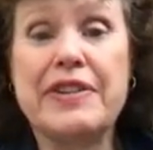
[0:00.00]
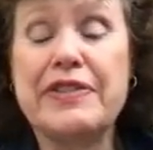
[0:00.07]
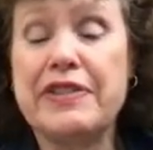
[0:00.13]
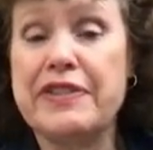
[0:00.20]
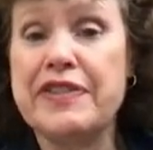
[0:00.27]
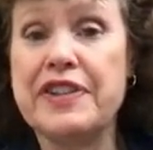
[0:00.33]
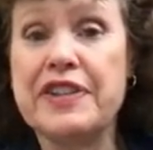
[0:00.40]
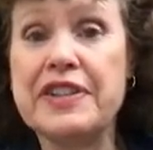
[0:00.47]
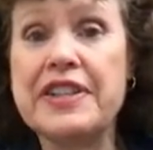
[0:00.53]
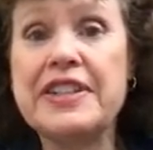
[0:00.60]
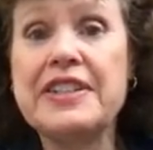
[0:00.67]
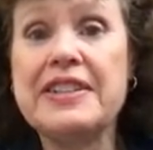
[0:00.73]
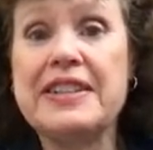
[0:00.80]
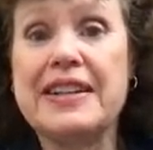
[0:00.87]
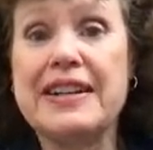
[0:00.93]

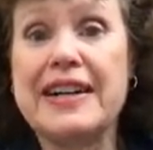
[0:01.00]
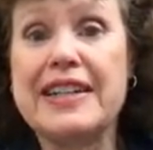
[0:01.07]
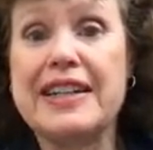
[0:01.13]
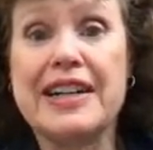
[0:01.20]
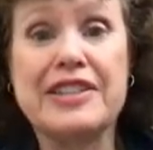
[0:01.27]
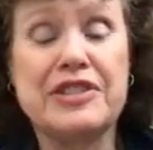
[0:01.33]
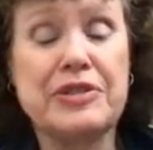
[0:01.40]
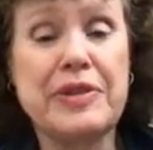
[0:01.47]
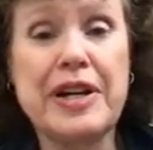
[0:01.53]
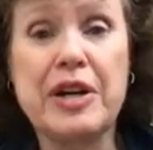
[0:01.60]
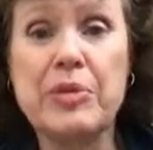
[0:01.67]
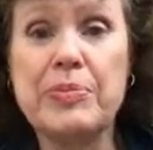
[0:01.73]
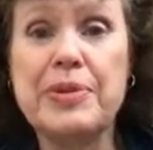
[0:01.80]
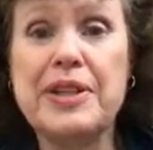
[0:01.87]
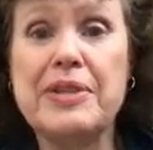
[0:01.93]
fulfilling. I do
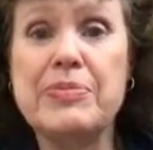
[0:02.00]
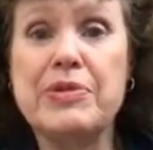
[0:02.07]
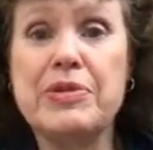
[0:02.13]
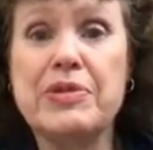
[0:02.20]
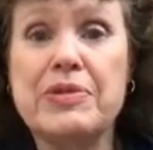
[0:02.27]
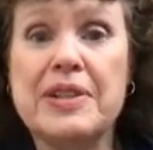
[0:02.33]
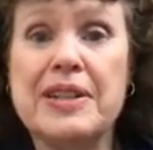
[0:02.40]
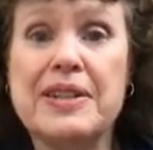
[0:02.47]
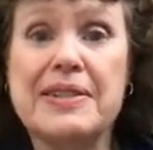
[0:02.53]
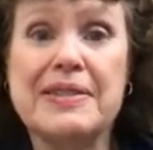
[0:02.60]
help people.